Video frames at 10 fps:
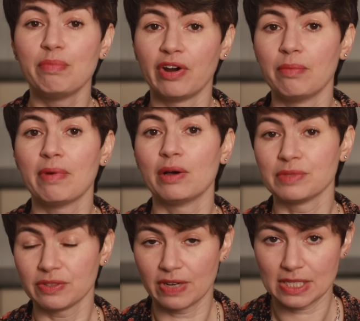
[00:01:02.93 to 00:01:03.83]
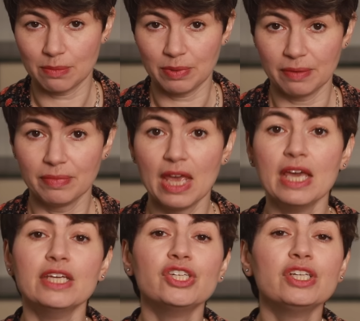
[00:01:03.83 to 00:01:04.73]
Beranbaum's recipe.
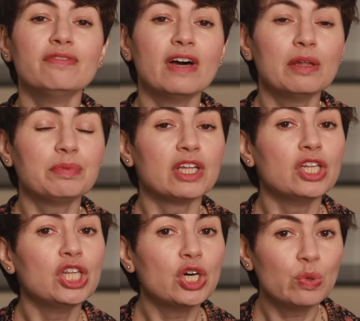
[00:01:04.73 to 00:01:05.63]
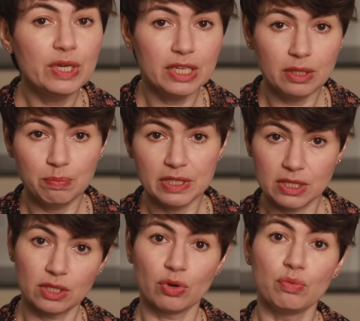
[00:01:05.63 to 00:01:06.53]
She developed a no-knead
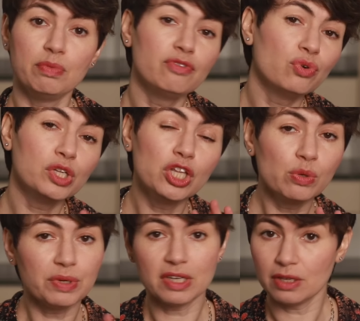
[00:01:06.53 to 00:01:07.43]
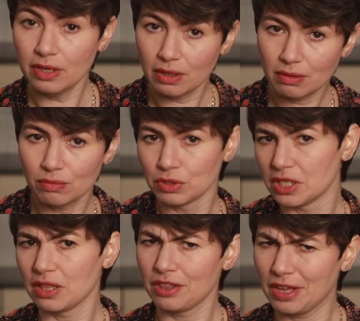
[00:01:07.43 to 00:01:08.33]
pizza dough before no-kneading was
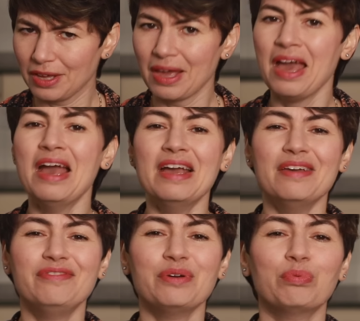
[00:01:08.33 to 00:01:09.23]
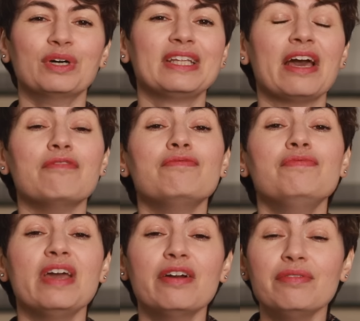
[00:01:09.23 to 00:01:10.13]
a thing. If you want a
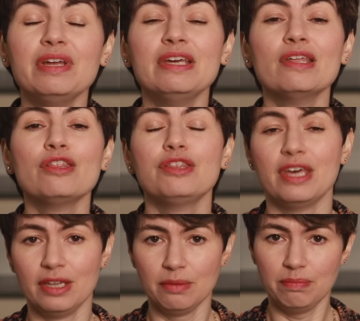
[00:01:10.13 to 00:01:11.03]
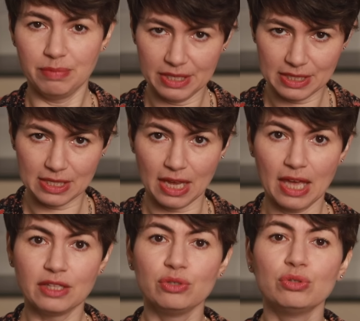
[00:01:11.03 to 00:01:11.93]
very thin
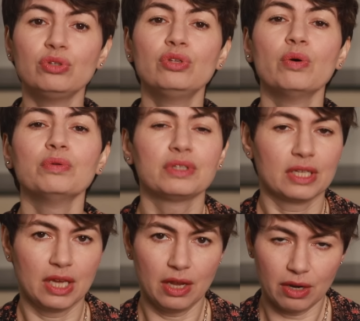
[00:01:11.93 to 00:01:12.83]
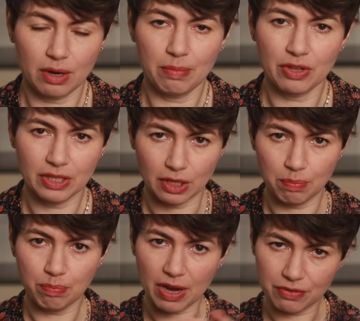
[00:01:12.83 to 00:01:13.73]
pizza and you don't care about
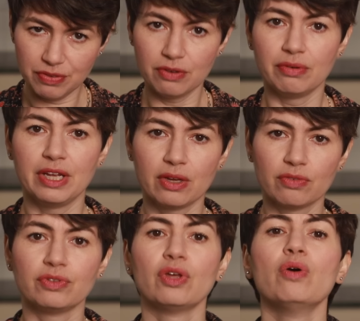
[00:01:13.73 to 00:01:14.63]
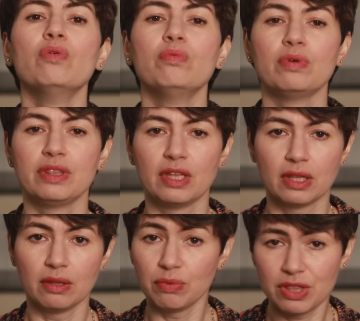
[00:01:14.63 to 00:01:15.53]
that puffy ring of dough with, the,
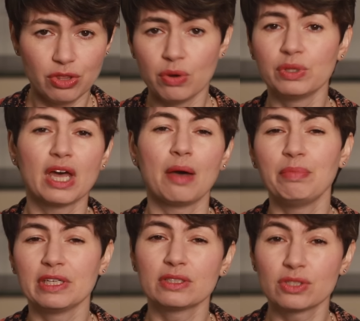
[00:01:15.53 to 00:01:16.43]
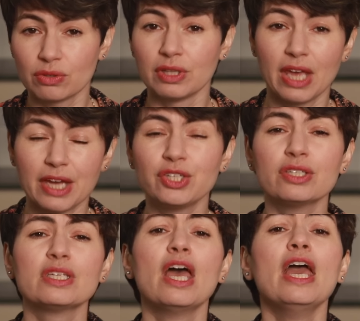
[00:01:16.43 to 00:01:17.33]
with no toppings on the edges,